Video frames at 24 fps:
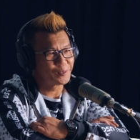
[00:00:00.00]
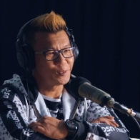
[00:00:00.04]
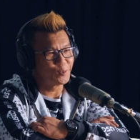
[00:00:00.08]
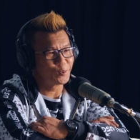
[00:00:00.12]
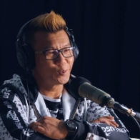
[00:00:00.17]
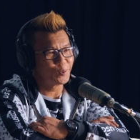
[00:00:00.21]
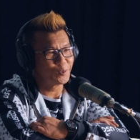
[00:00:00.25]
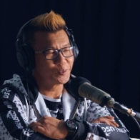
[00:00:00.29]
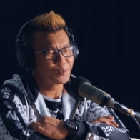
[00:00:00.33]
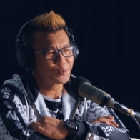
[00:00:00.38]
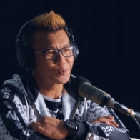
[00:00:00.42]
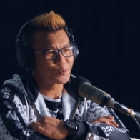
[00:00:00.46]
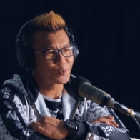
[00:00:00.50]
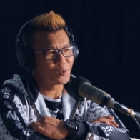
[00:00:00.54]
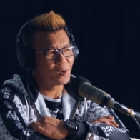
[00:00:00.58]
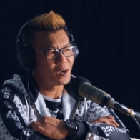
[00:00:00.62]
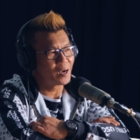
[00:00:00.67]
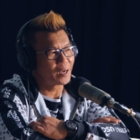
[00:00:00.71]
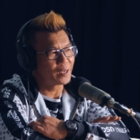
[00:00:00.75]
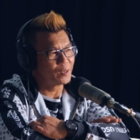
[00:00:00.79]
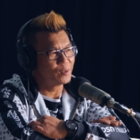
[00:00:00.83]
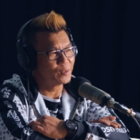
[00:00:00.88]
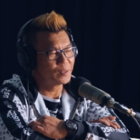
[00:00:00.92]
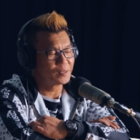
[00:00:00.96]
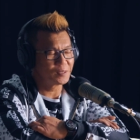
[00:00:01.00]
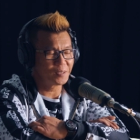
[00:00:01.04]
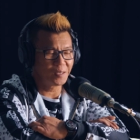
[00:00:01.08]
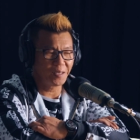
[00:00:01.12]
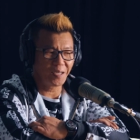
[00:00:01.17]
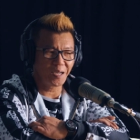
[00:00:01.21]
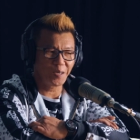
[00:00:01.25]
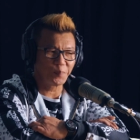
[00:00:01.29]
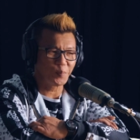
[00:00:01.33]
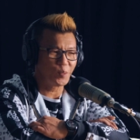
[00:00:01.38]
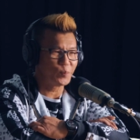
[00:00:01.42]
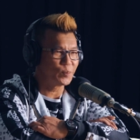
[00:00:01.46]
Still going strong. There's a
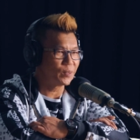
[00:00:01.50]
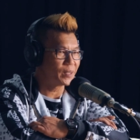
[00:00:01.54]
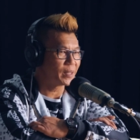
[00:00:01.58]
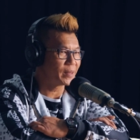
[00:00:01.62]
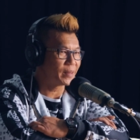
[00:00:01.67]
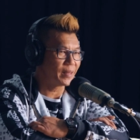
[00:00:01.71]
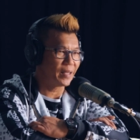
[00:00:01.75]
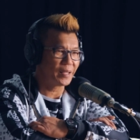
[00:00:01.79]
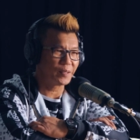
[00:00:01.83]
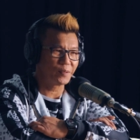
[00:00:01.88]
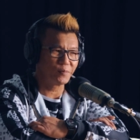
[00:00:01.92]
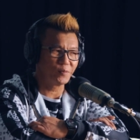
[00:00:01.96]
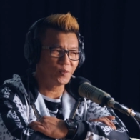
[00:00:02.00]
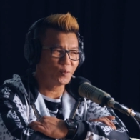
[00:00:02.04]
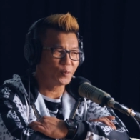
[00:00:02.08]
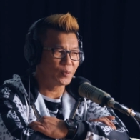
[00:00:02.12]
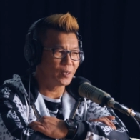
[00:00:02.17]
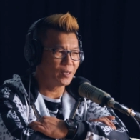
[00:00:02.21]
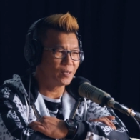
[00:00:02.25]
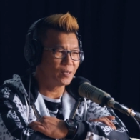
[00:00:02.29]
lot of people I thank for.